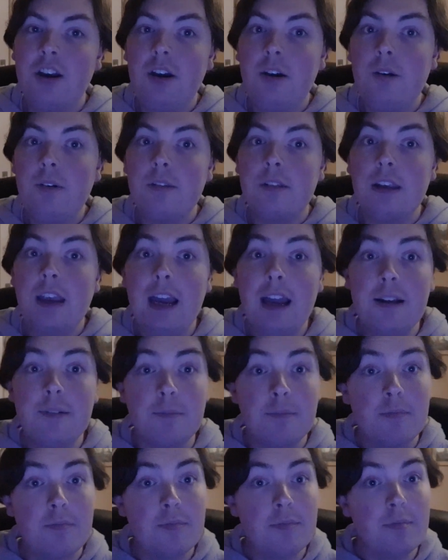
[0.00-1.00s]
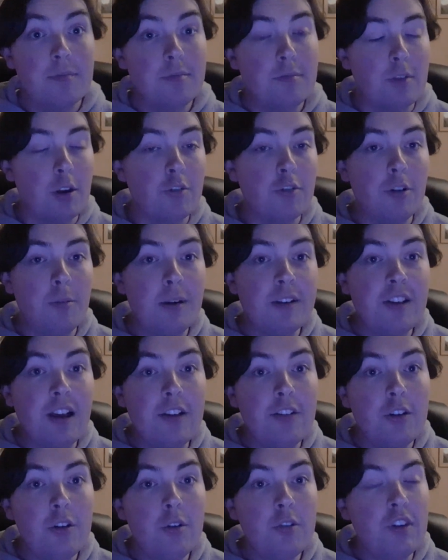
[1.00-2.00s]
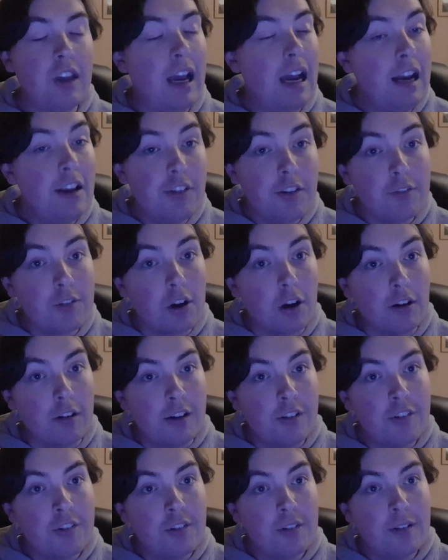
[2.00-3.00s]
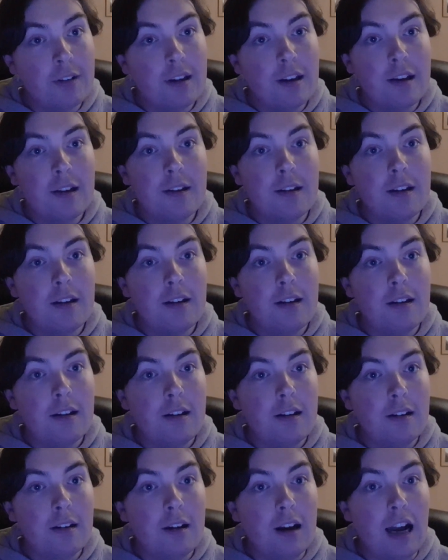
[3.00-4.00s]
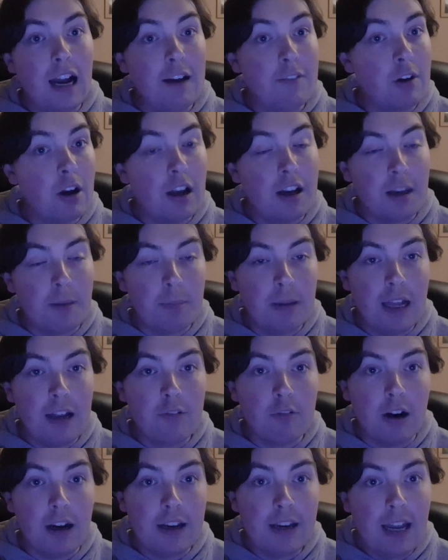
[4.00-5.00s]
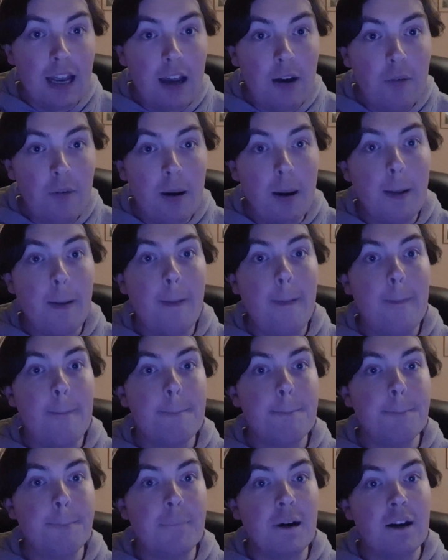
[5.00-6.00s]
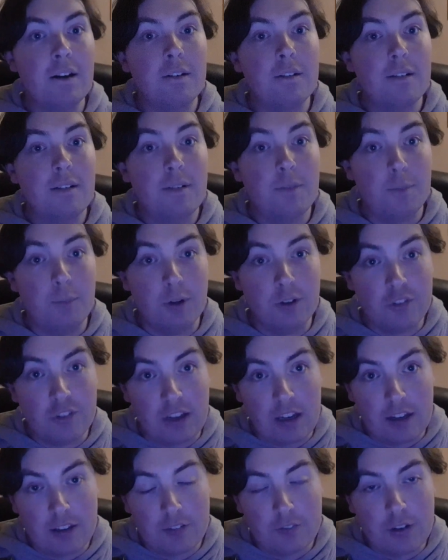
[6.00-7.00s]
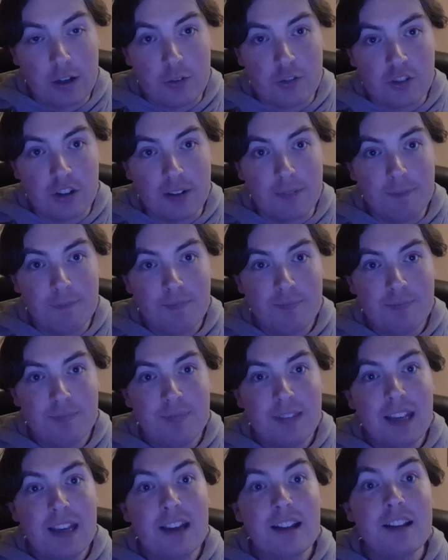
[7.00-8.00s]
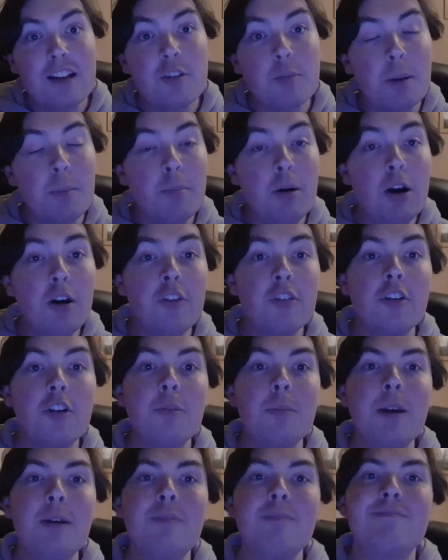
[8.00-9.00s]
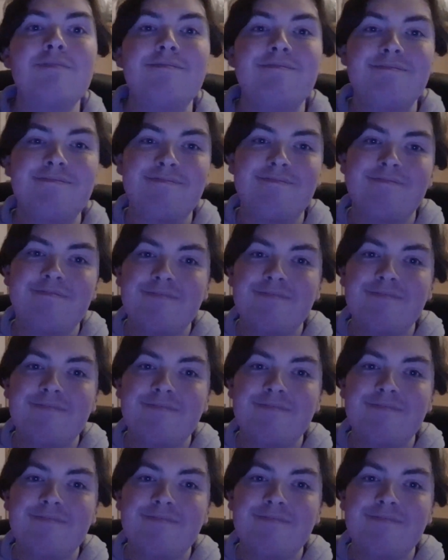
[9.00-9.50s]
So yeah, those are all my tattoos as of current. I haven't got any planned right now, but we'll see in the future. This has been Brodus Dudeman.